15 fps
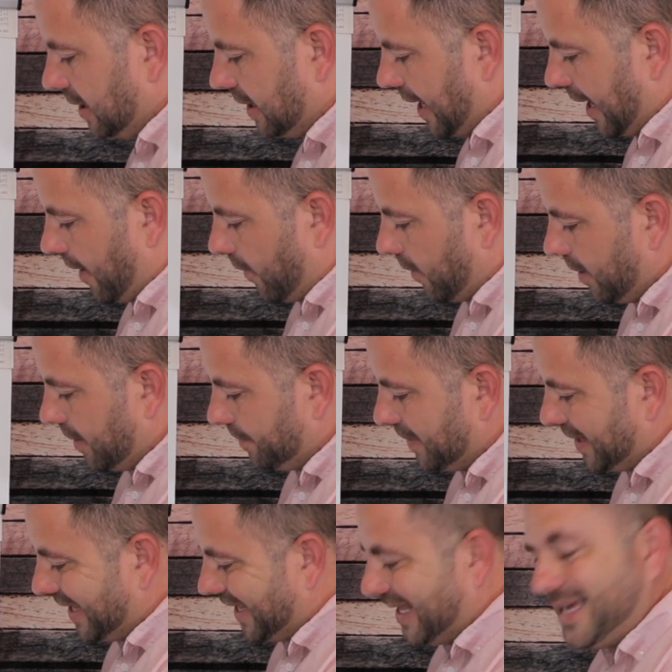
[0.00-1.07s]
Now,
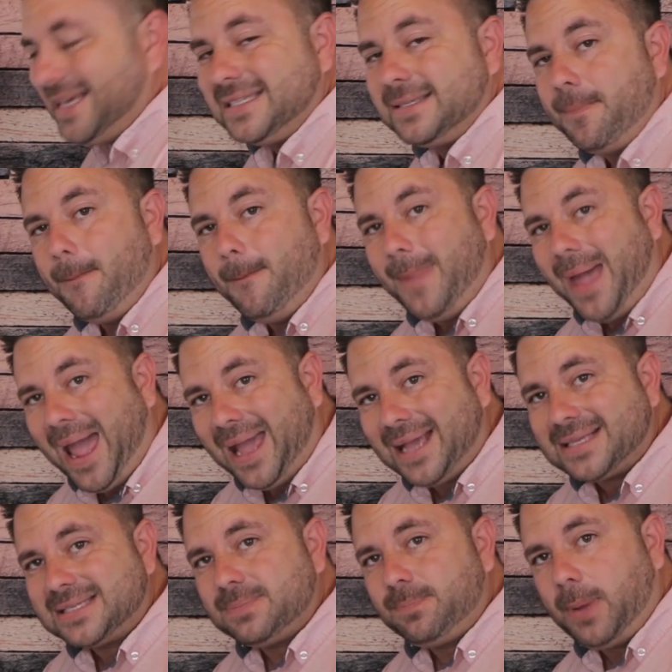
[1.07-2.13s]
his
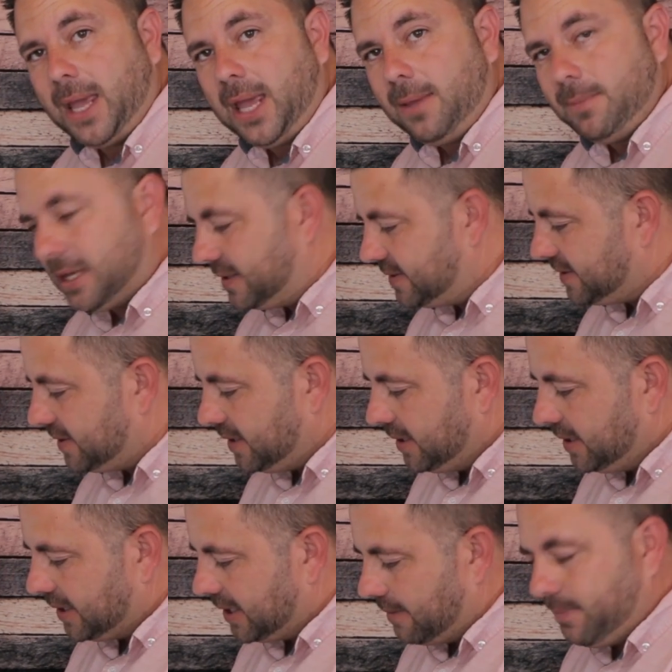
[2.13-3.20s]
max payment
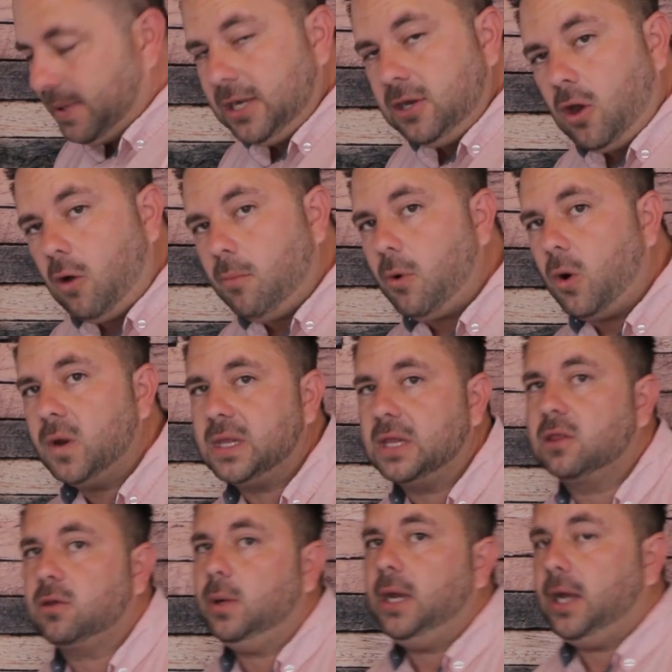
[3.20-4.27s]
can be no more than
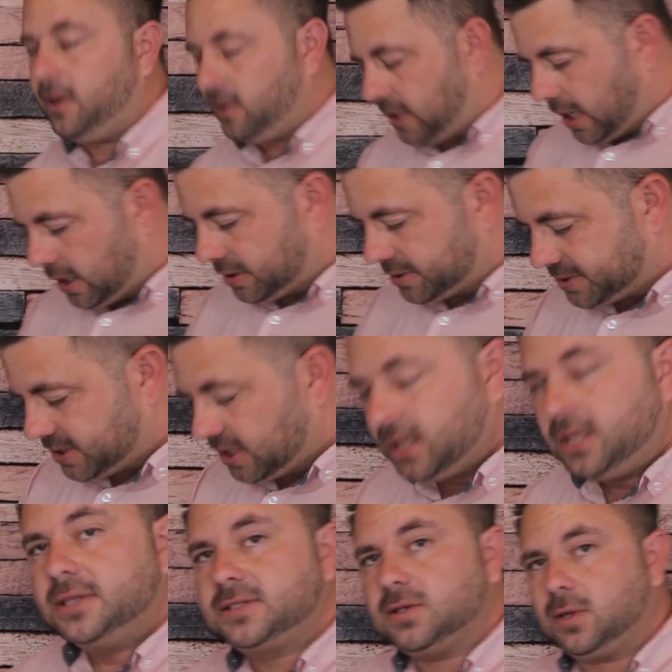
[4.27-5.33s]
$300.
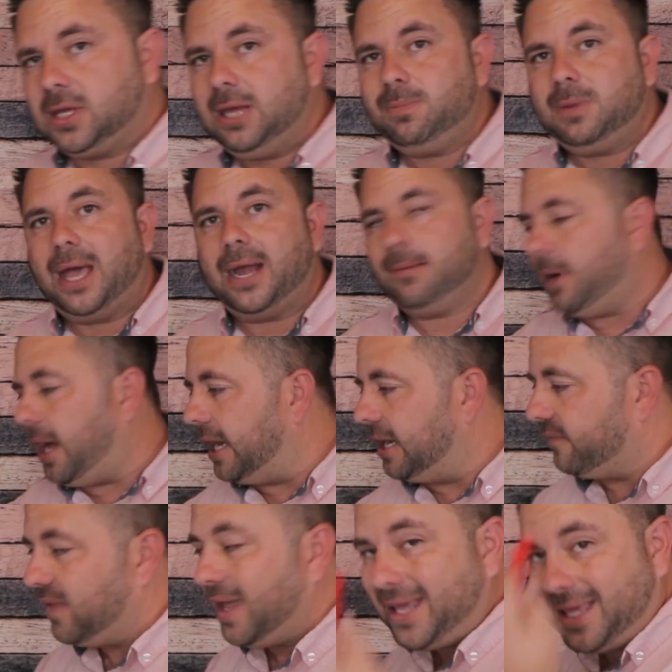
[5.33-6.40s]
So keep that in mind.
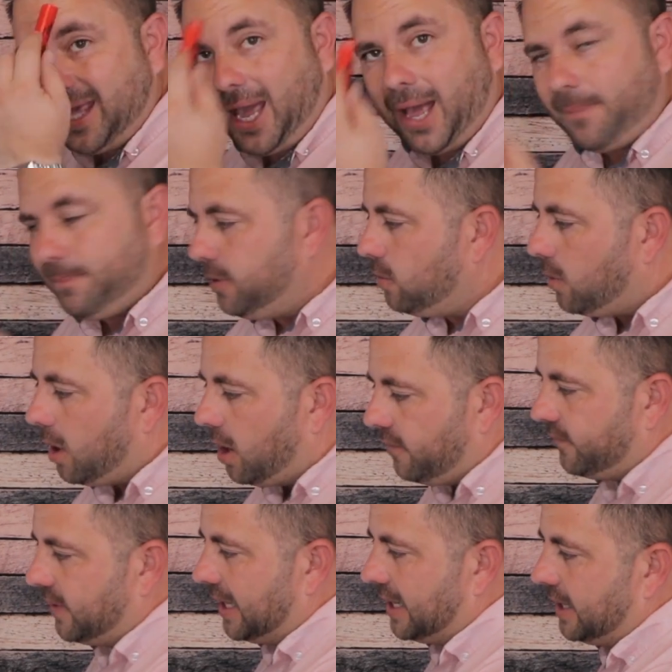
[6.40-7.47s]
If they cap you
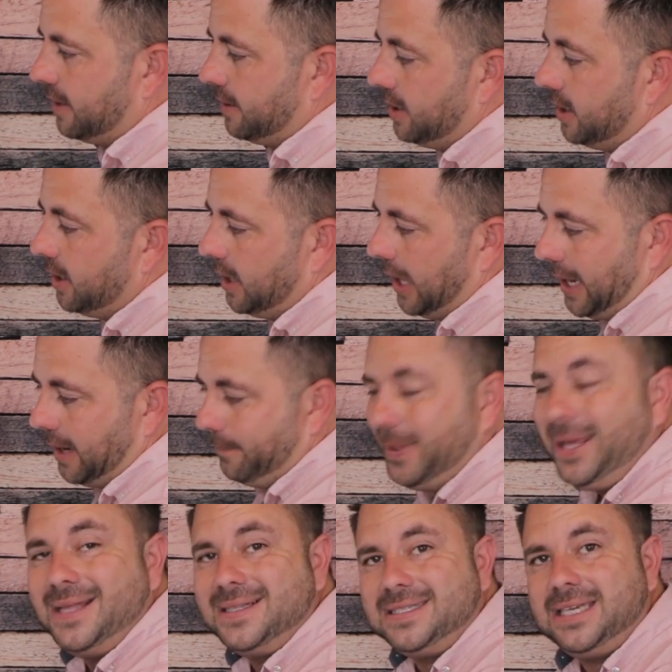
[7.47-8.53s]
off at a
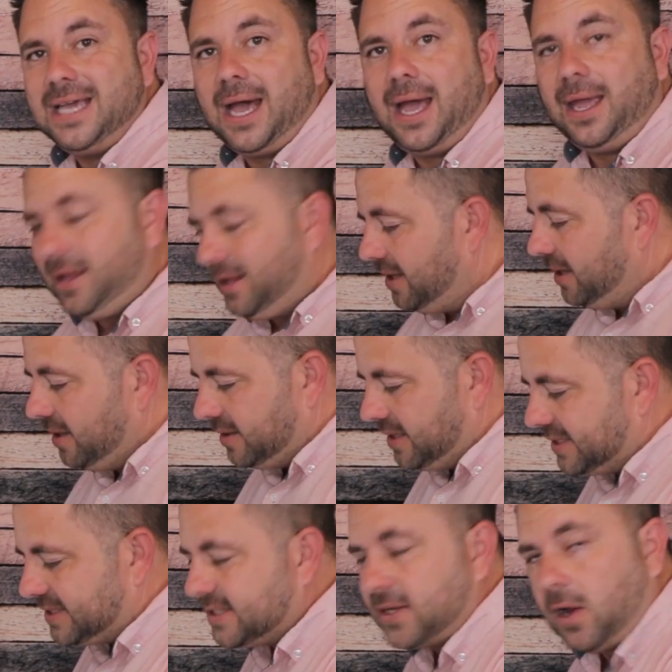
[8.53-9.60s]
PTI,
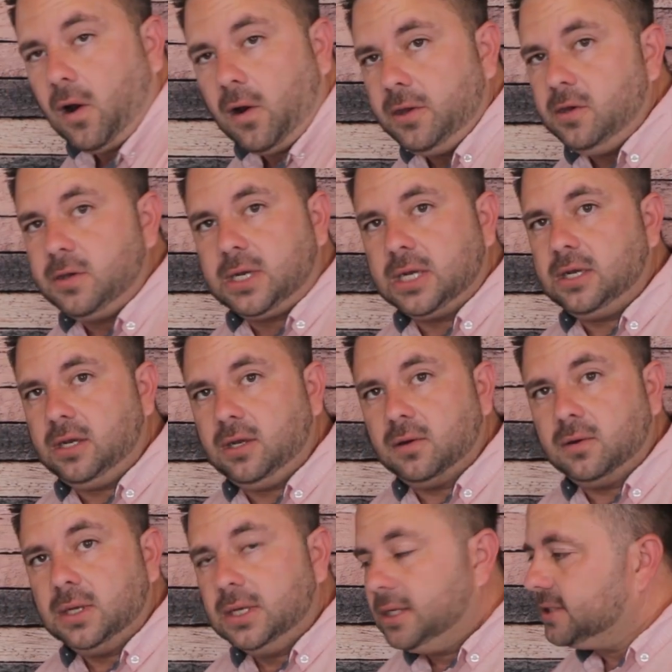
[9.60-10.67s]
this is all you can do.
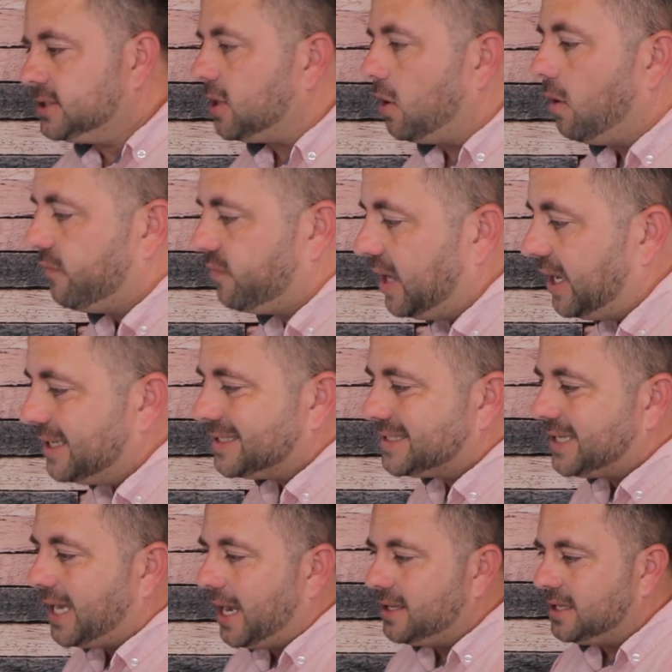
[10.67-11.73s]
So if they
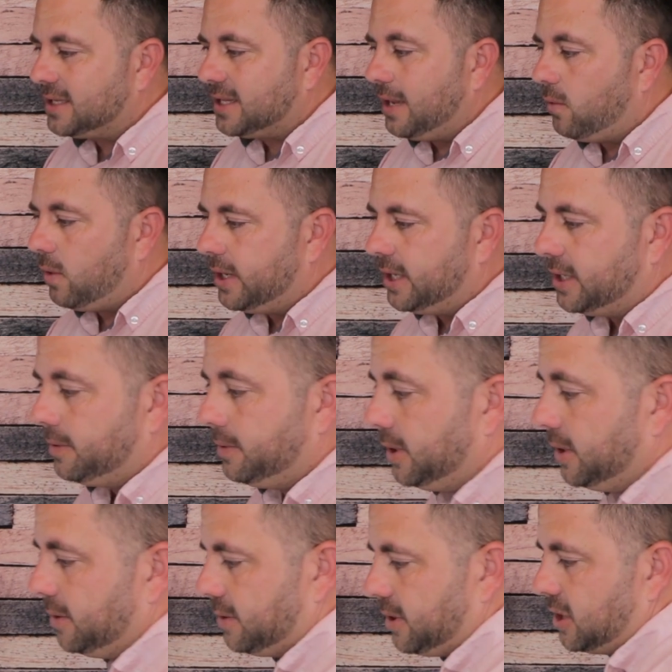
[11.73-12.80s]
decide that they want to
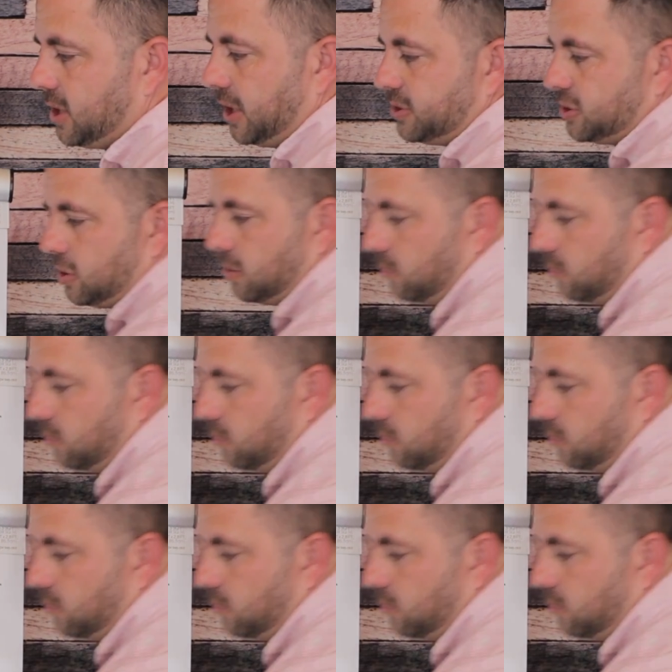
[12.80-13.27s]
cut your